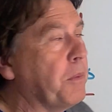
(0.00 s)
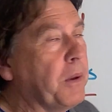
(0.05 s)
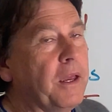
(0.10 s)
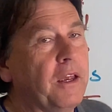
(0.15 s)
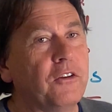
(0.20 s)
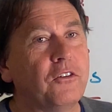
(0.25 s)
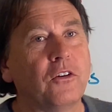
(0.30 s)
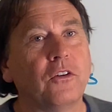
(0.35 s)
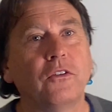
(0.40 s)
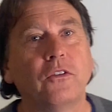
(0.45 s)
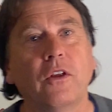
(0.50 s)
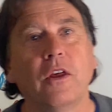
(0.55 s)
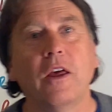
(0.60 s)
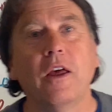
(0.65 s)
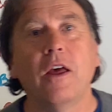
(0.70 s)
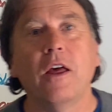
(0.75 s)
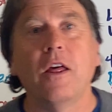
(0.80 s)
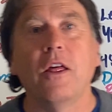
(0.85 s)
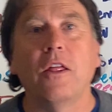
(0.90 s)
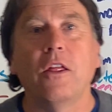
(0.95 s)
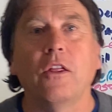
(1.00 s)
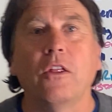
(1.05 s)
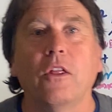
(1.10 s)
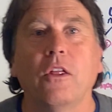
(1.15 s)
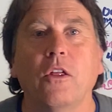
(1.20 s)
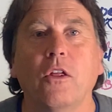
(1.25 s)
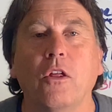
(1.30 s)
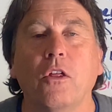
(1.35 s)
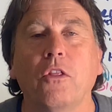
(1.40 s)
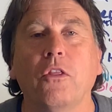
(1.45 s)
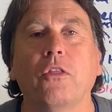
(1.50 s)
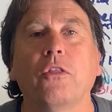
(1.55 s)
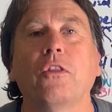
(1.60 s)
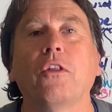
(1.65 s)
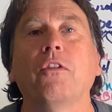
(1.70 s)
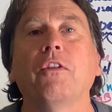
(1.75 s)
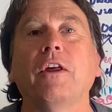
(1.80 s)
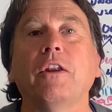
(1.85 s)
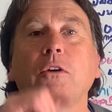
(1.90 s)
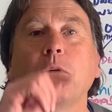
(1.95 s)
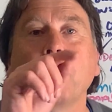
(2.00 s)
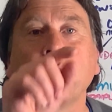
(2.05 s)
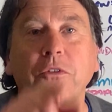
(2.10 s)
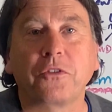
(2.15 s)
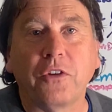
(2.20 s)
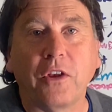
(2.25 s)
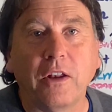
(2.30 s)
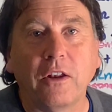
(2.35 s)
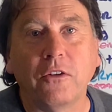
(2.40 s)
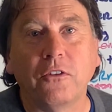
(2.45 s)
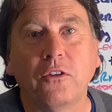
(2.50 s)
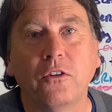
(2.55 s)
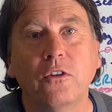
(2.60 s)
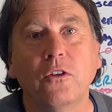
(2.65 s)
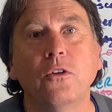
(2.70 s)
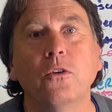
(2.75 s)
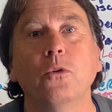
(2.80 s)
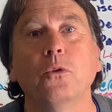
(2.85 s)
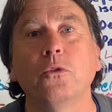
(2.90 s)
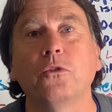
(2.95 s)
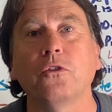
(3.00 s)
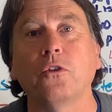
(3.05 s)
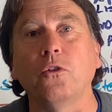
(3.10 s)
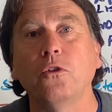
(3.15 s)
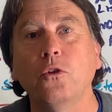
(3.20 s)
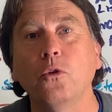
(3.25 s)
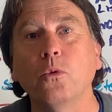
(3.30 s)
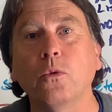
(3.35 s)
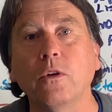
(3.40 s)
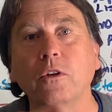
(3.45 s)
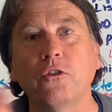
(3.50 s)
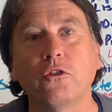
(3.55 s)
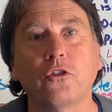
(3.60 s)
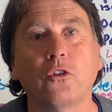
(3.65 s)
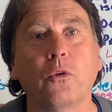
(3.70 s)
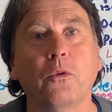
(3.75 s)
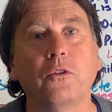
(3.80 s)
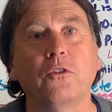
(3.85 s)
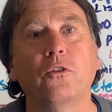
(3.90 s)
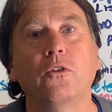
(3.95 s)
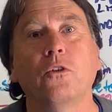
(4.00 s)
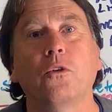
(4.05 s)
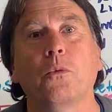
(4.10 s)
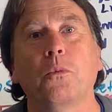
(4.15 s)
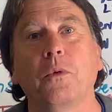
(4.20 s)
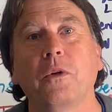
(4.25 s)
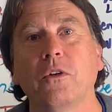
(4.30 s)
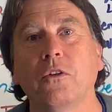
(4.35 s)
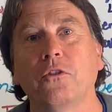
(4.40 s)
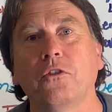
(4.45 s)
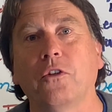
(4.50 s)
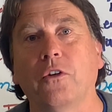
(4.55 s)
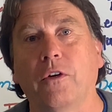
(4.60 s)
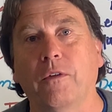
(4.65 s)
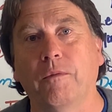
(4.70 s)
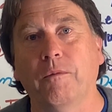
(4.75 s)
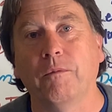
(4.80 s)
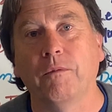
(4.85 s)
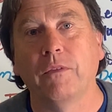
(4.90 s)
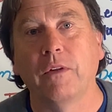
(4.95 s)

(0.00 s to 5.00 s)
pages, the lender will send it to you so you can show it to your realtor.